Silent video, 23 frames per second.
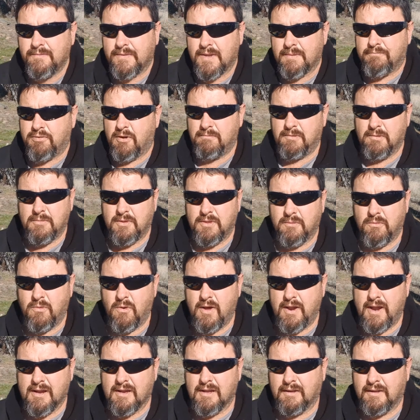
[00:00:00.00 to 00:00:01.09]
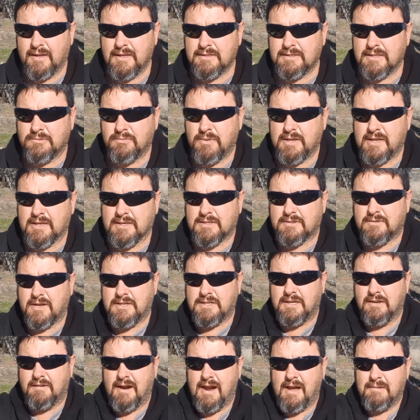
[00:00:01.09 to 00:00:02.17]
The problem with a wide angle lens is when you
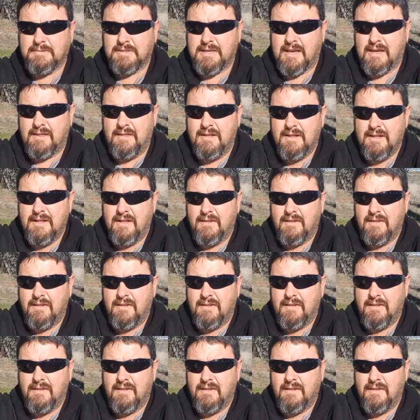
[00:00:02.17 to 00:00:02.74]
stretch your arms out,